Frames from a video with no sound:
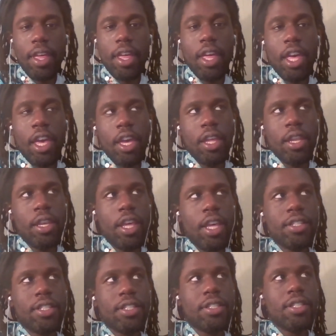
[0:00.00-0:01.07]
and
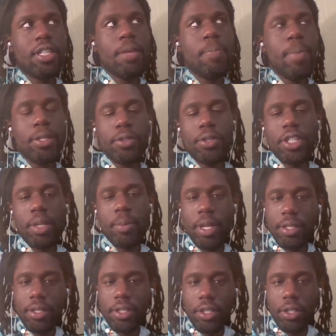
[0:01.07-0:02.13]
it's the Mentorship
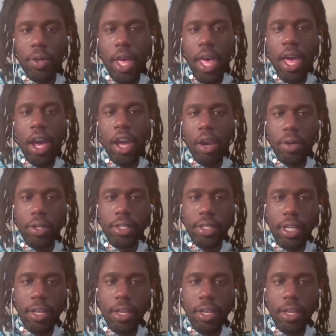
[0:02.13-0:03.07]
Institute at IRSC.